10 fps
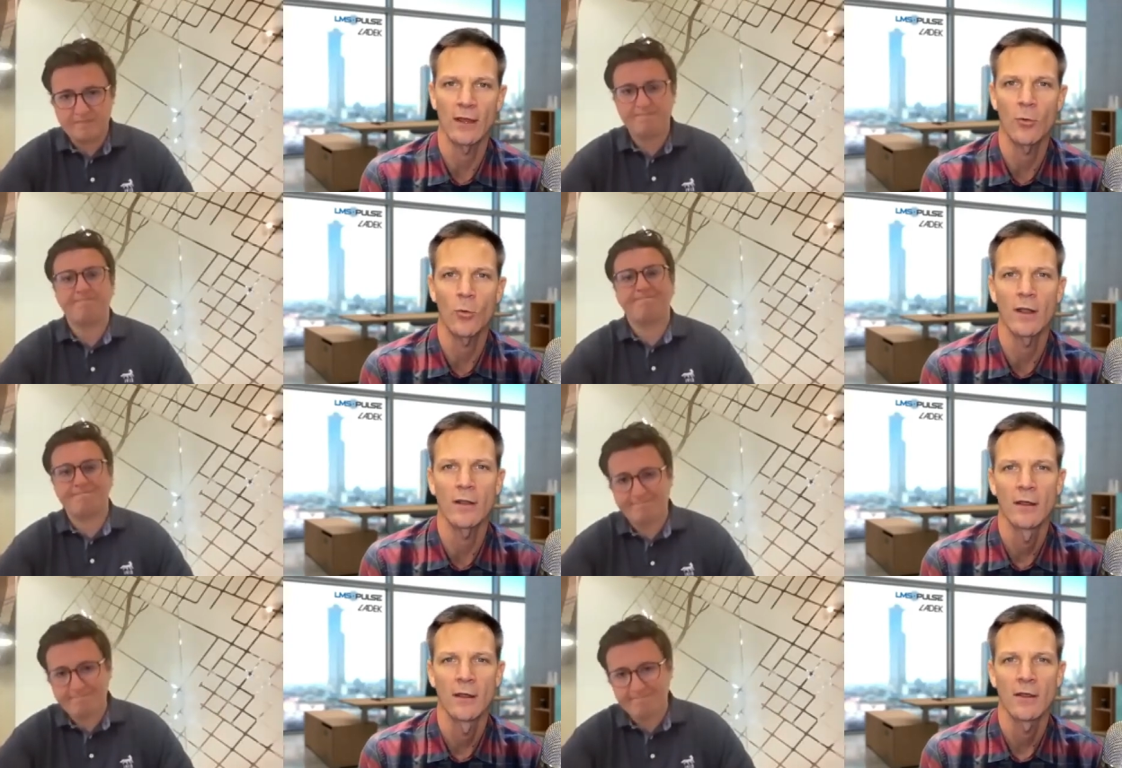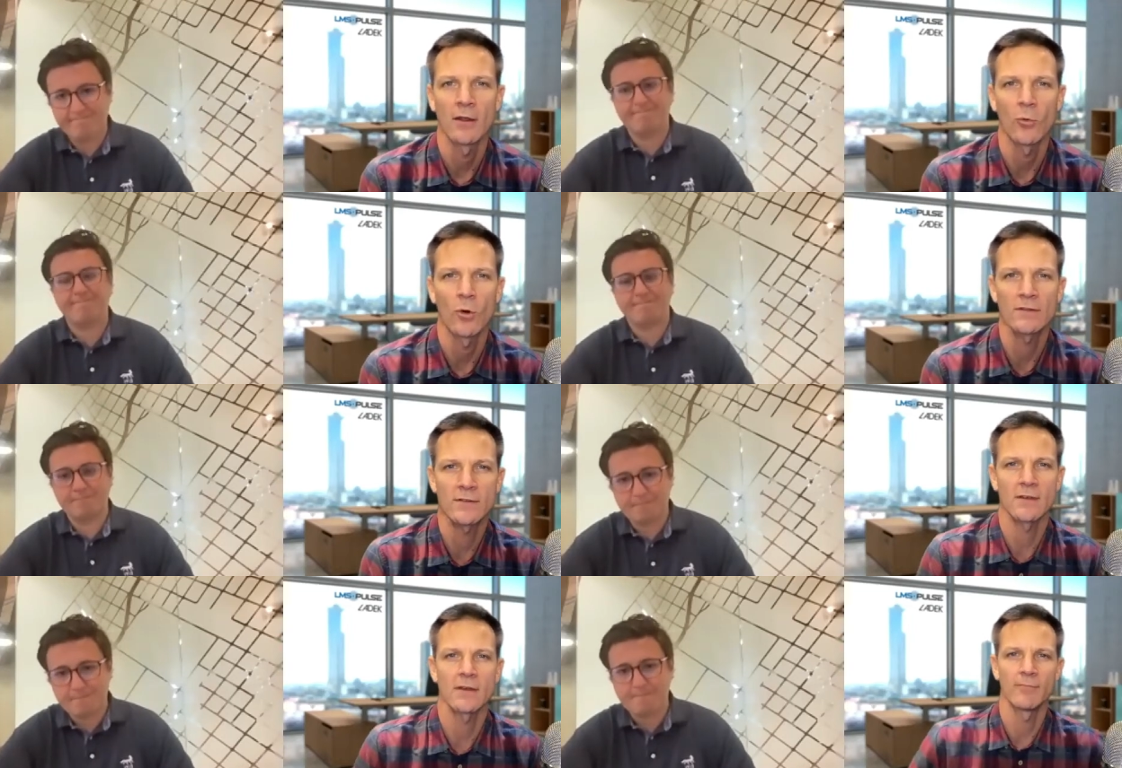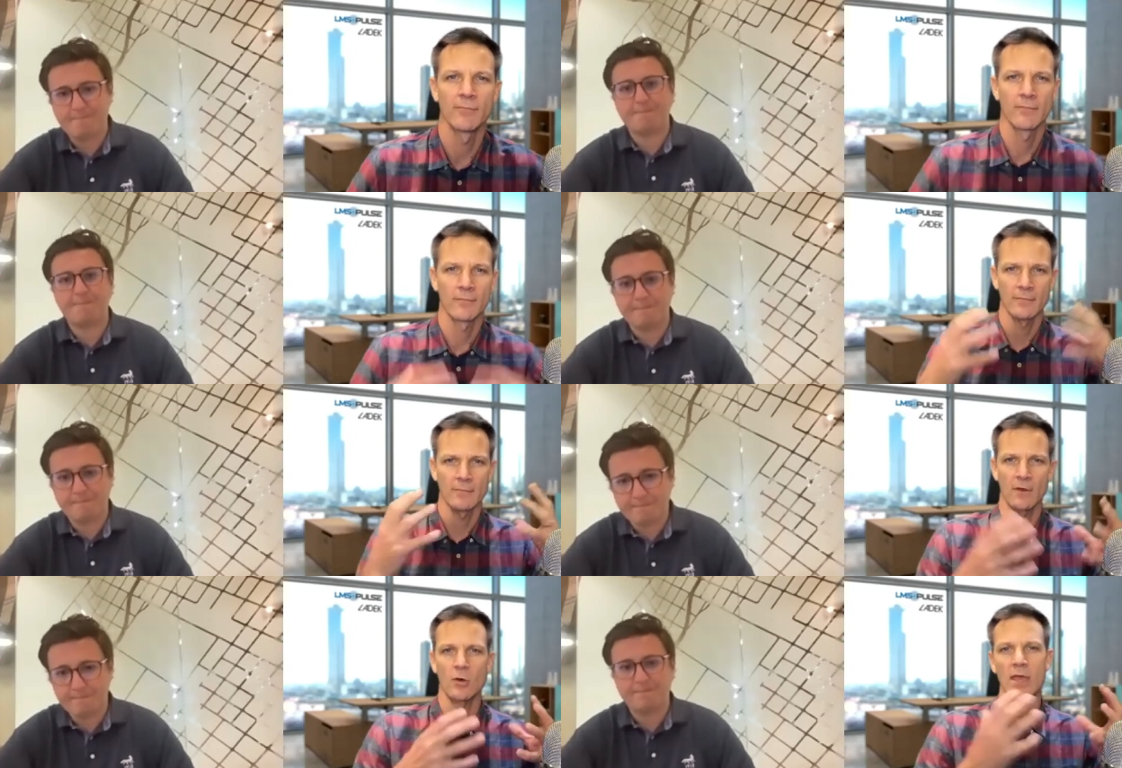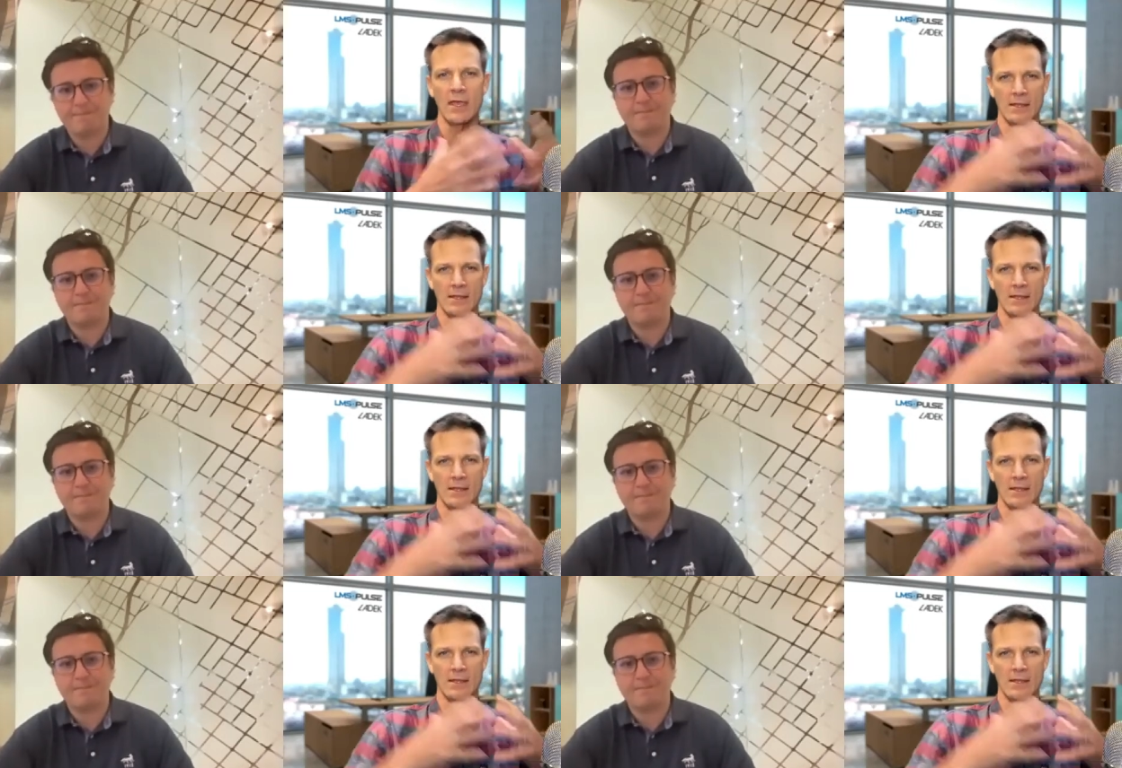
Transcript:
Speaker 1: Like what you know what's the okay